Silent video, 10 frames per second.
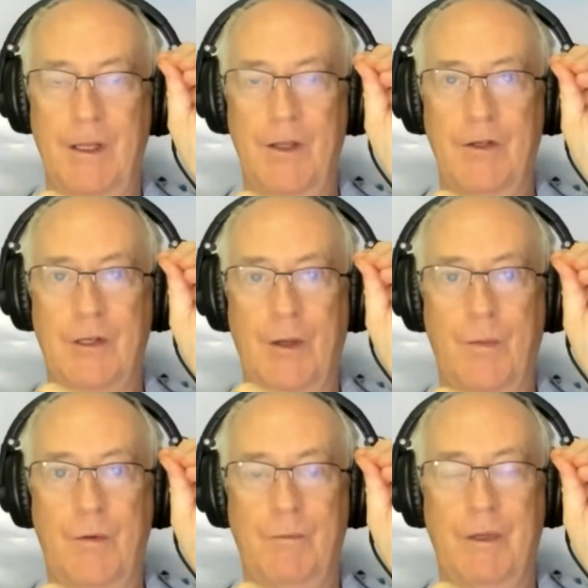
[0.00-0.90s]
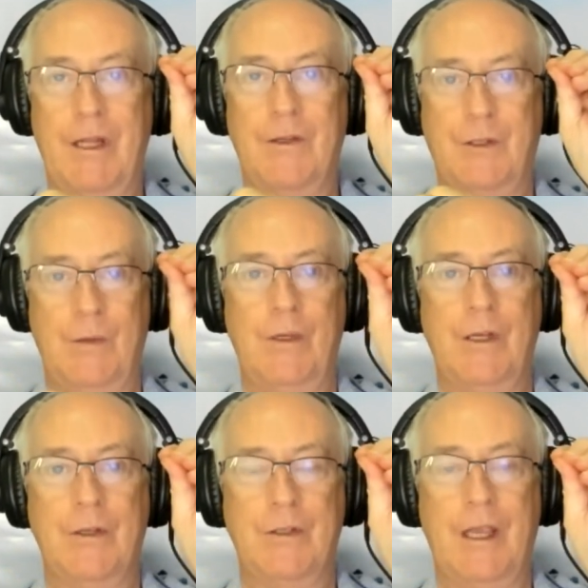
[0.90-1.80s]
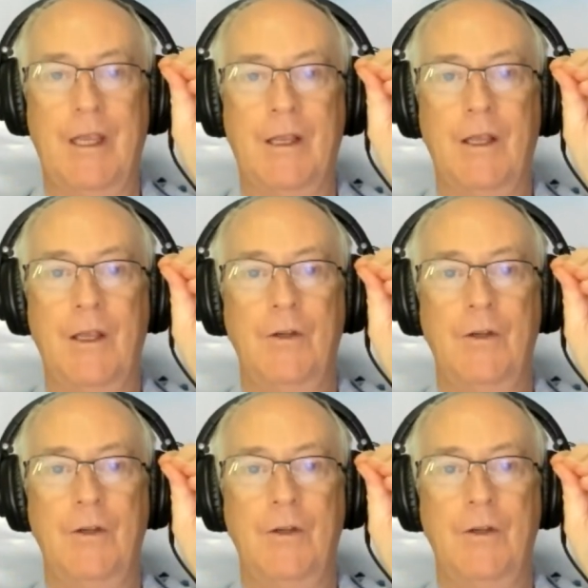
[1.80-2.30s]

So what that is doing is saying,